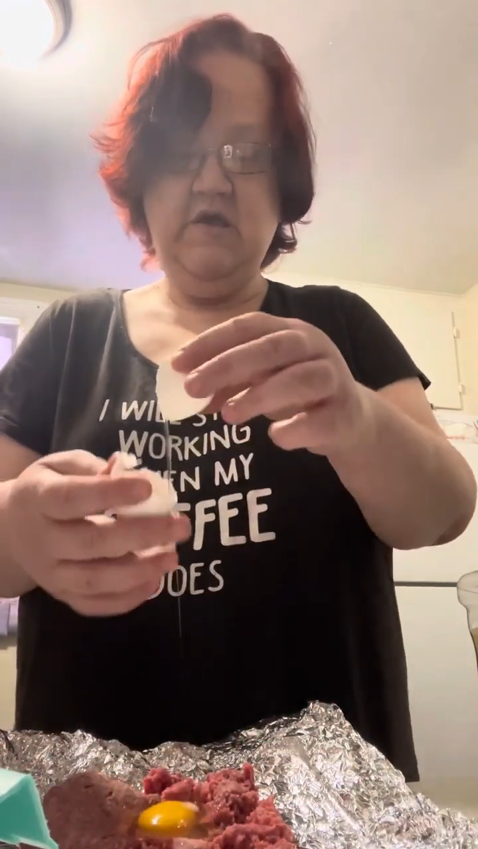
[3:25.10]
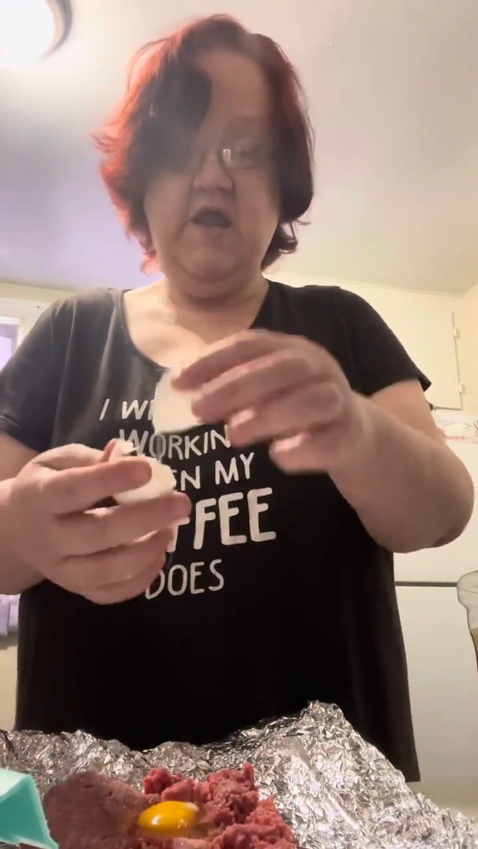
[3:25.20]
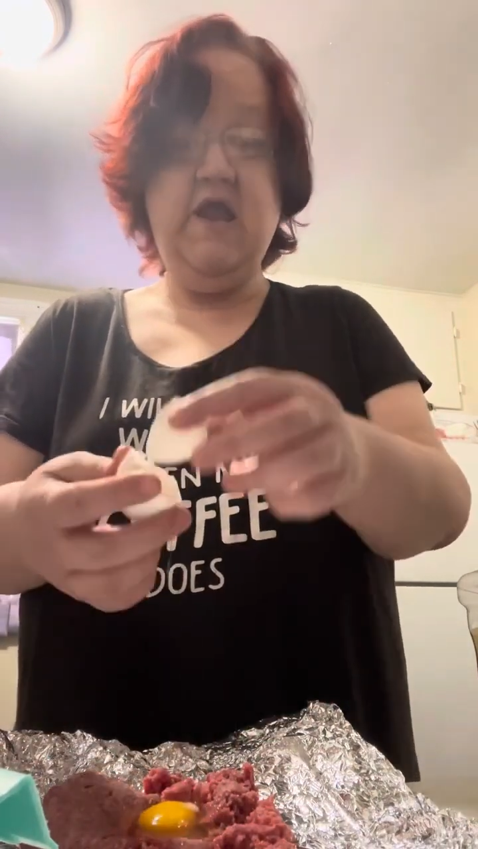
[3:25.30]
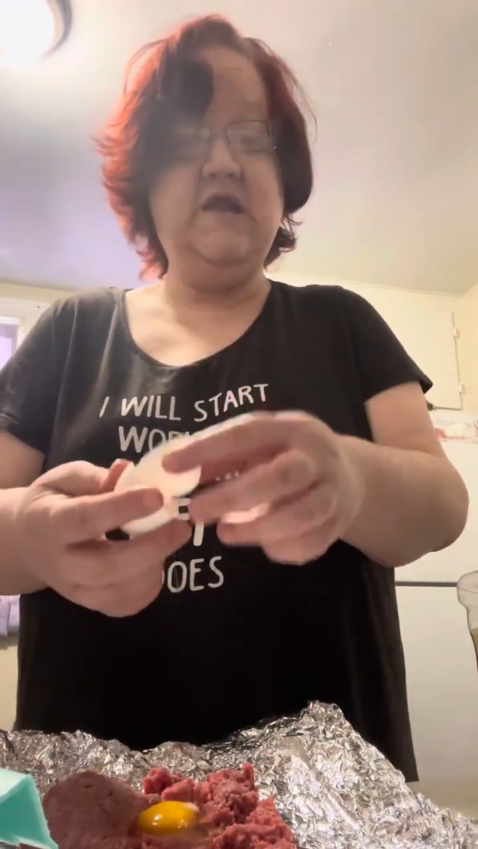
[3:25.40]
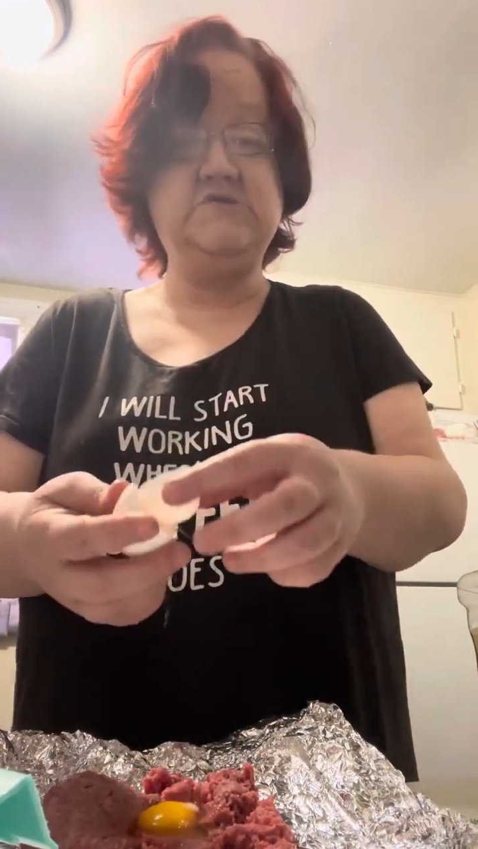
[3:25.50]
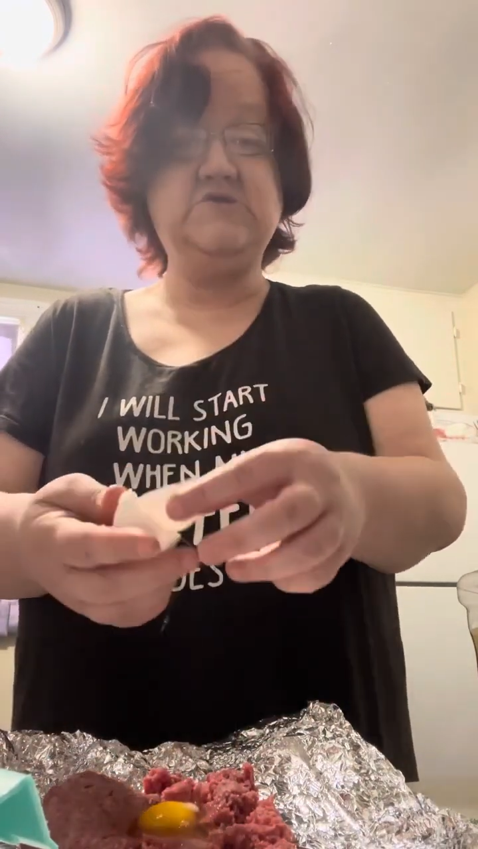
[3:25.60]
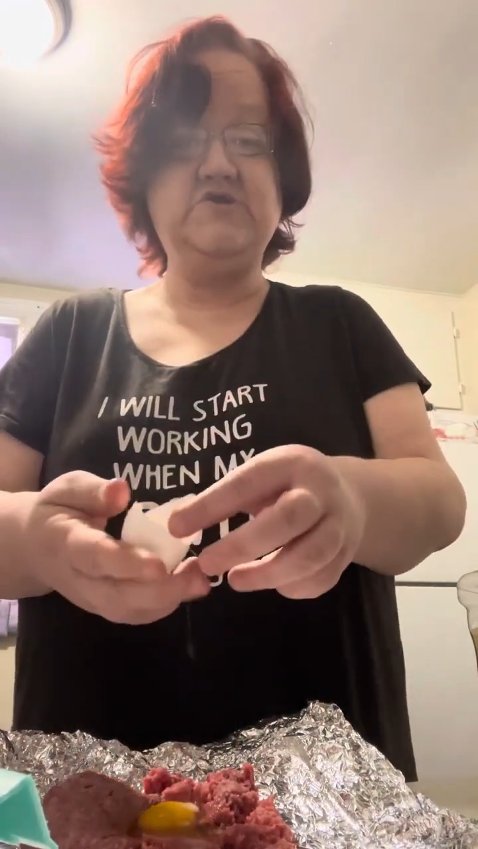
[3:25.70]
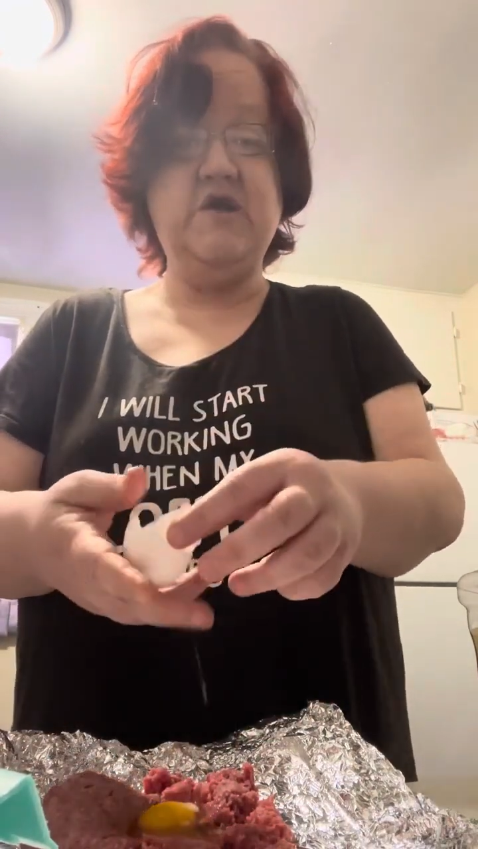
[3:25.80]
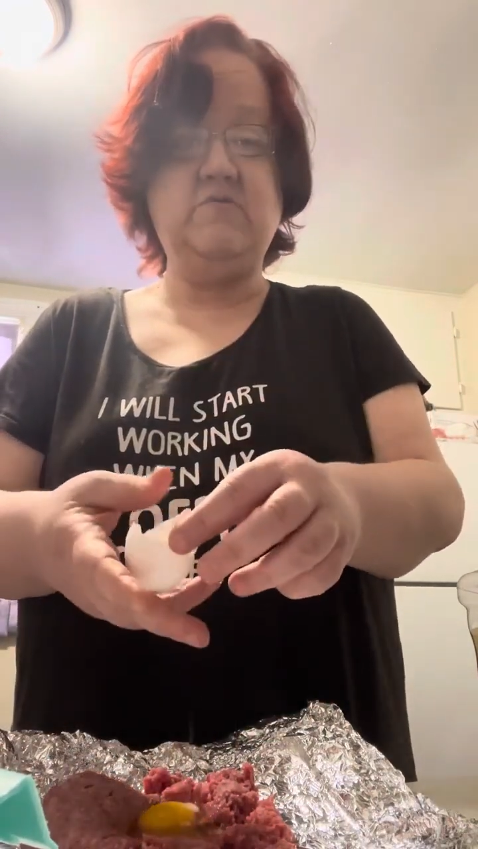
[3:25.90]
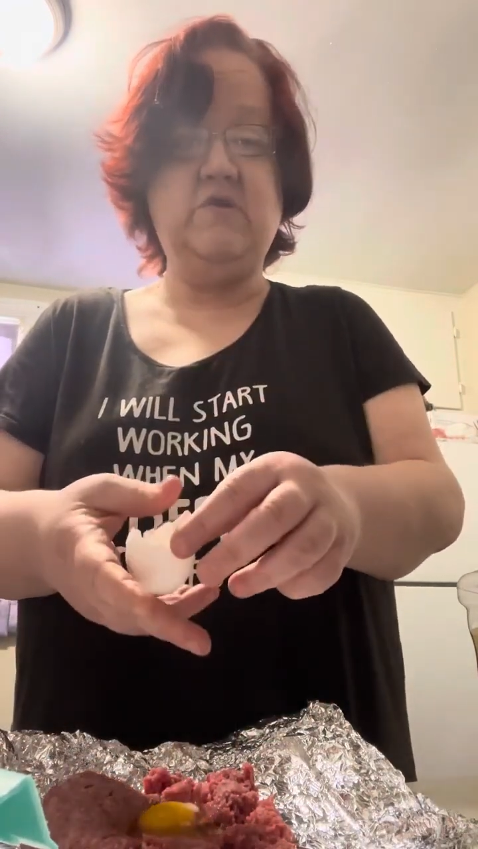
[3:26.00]
And it turned
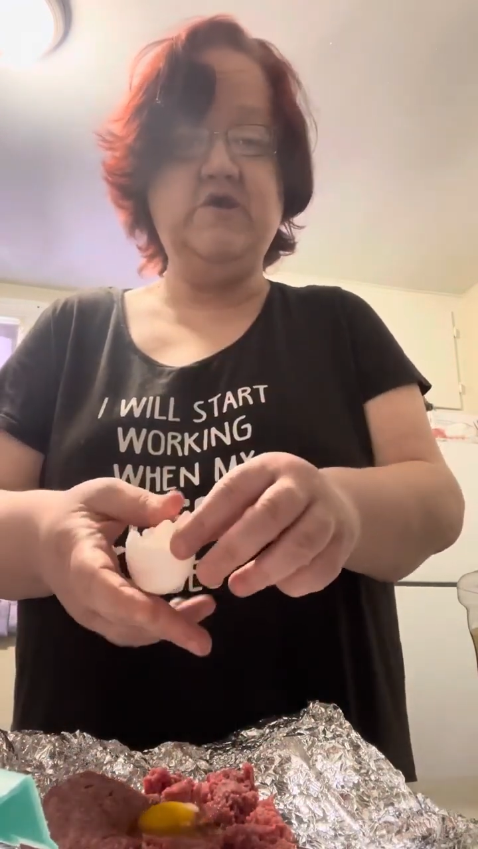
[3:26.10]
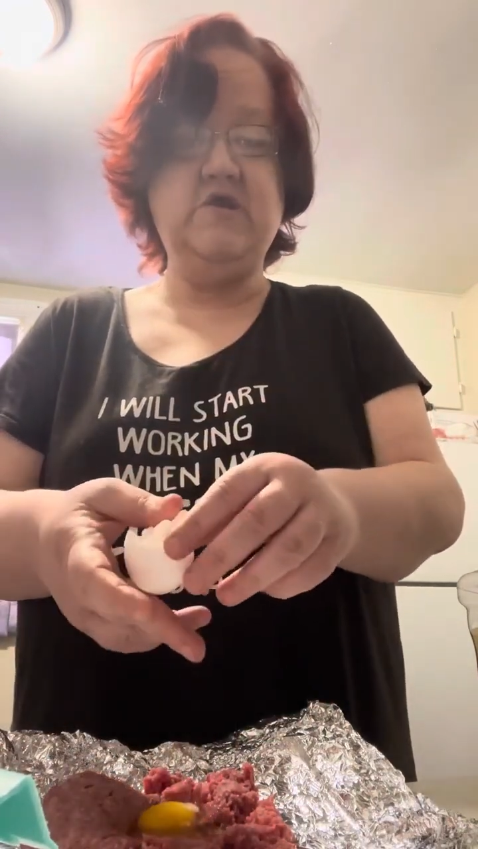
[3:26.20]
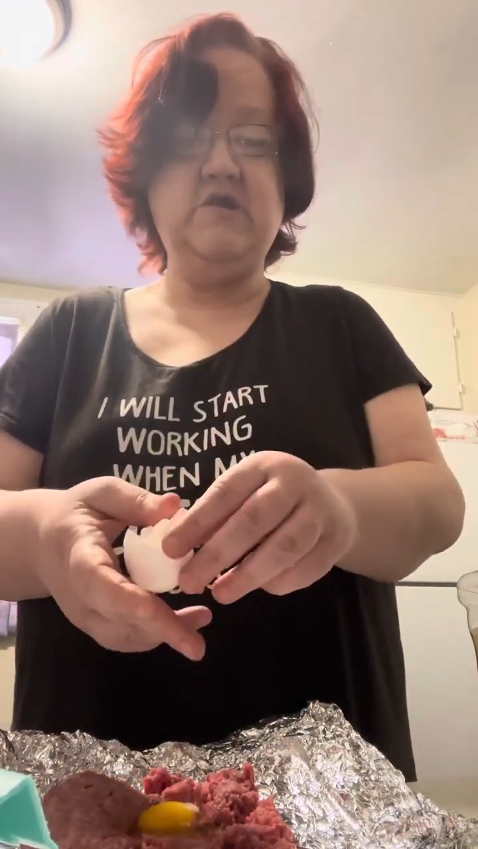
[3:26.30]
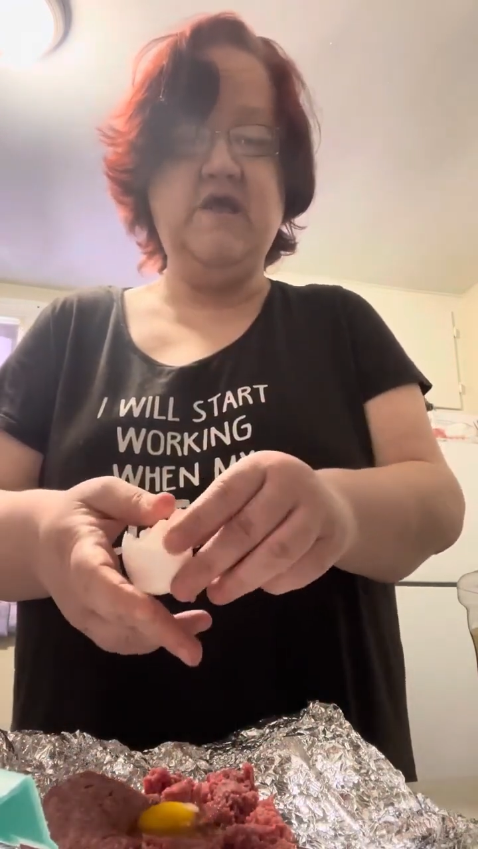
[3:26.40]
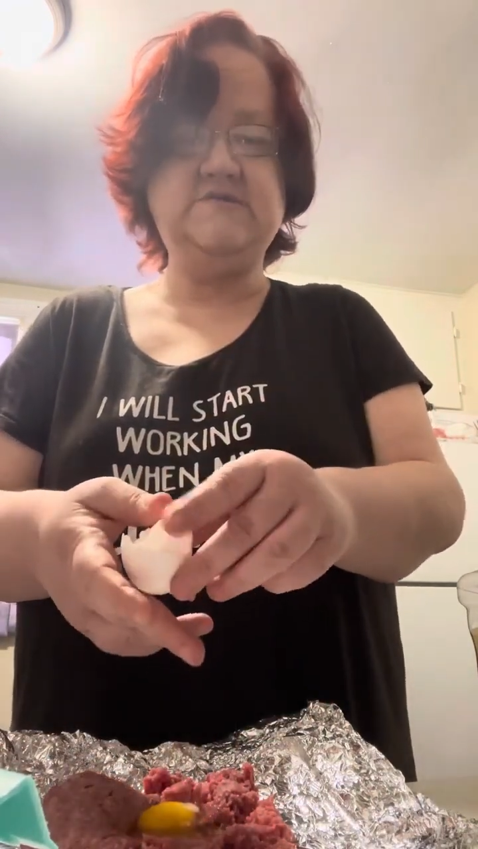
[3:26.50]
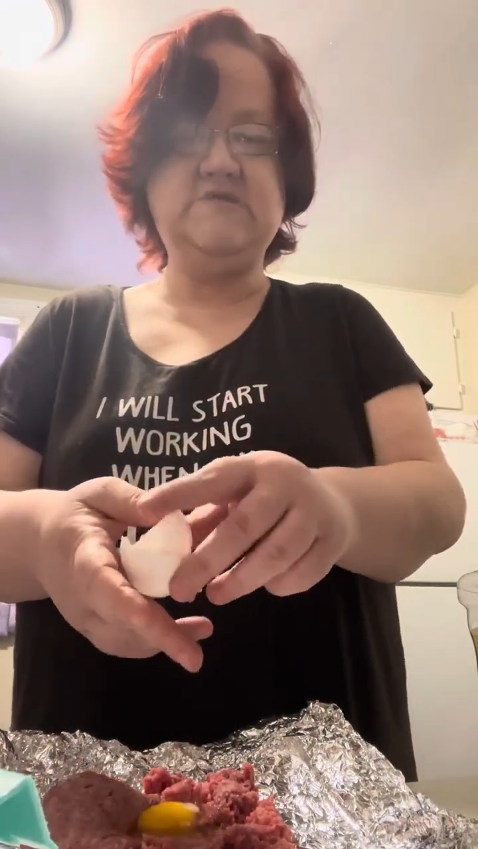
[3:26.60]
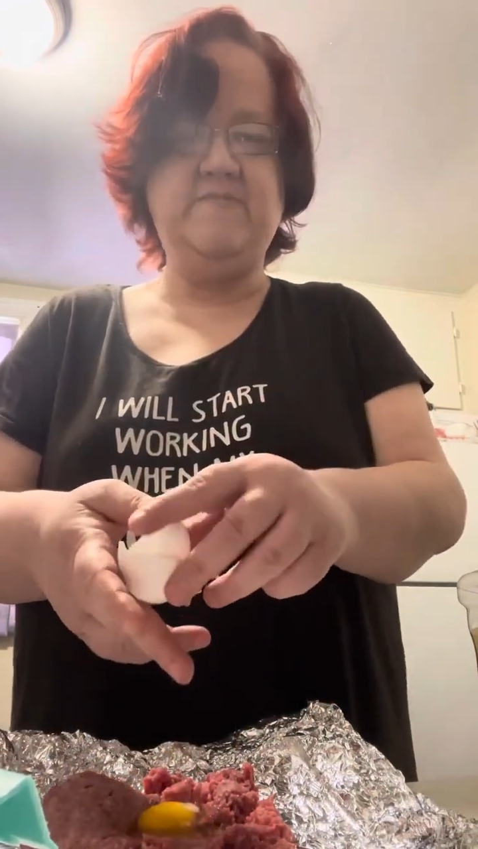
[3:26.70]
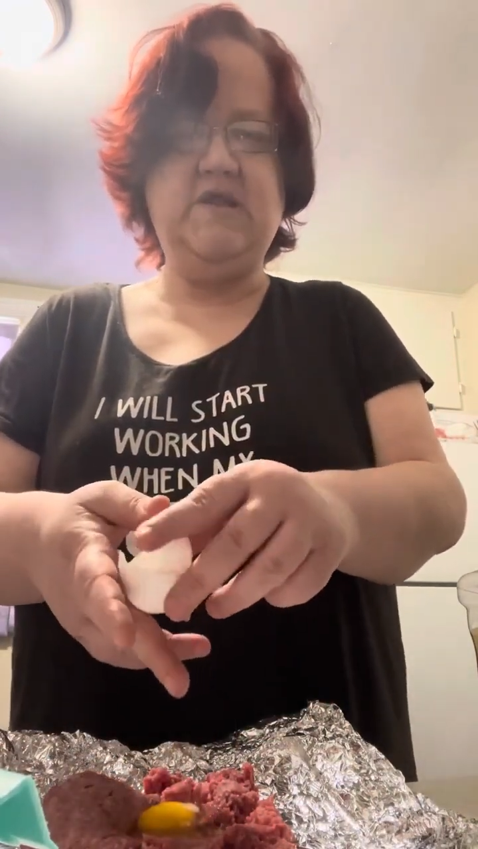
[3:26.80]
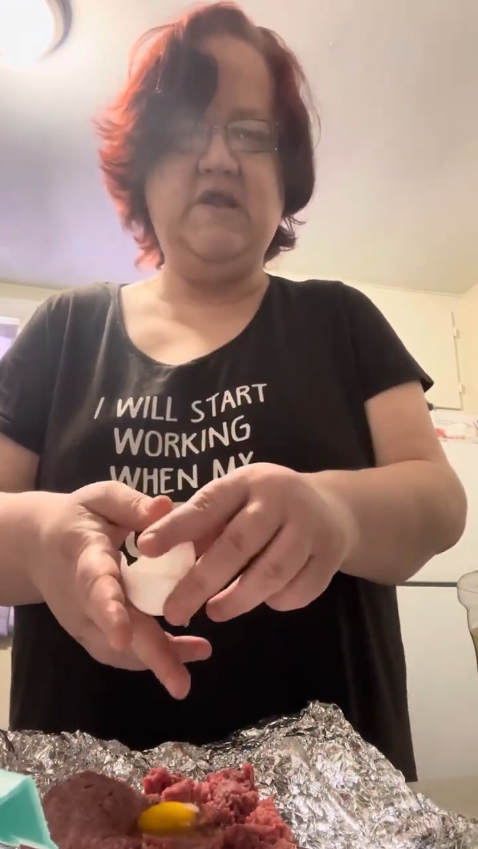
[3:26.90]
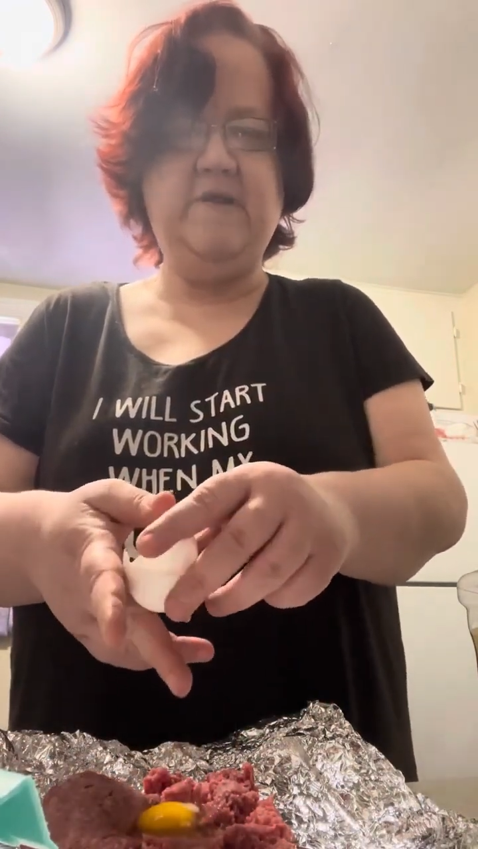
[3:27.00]
out really good last time I
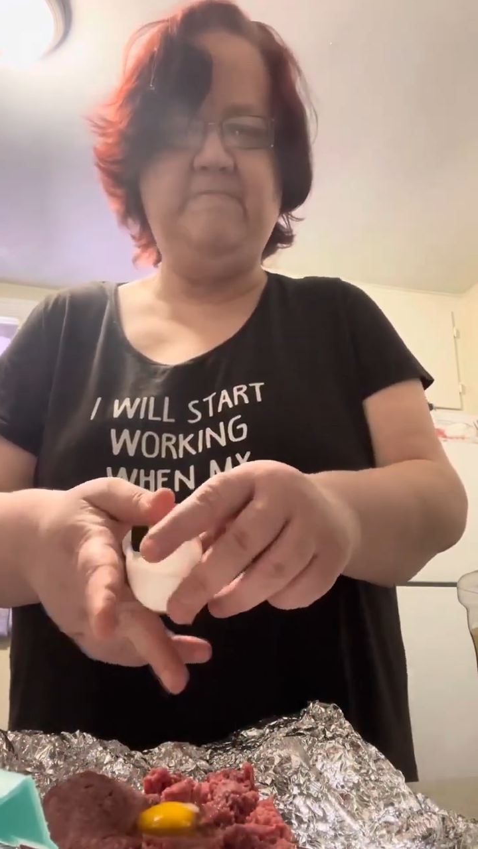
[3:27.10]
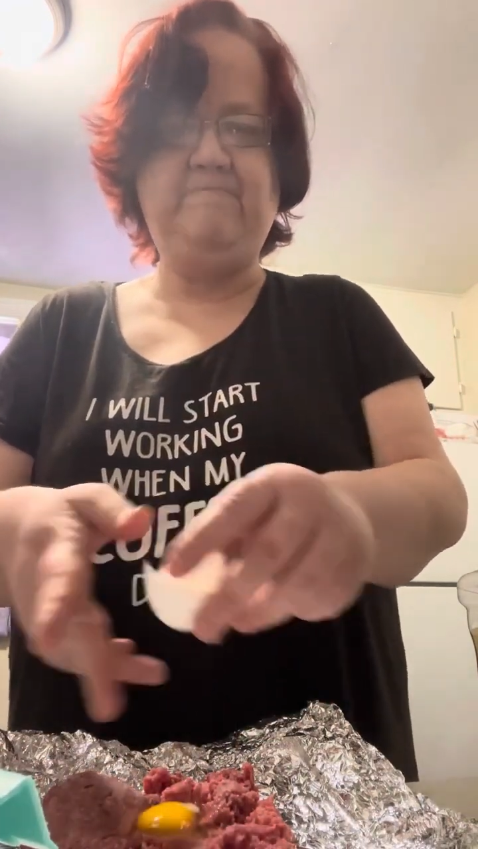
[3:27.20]
did it.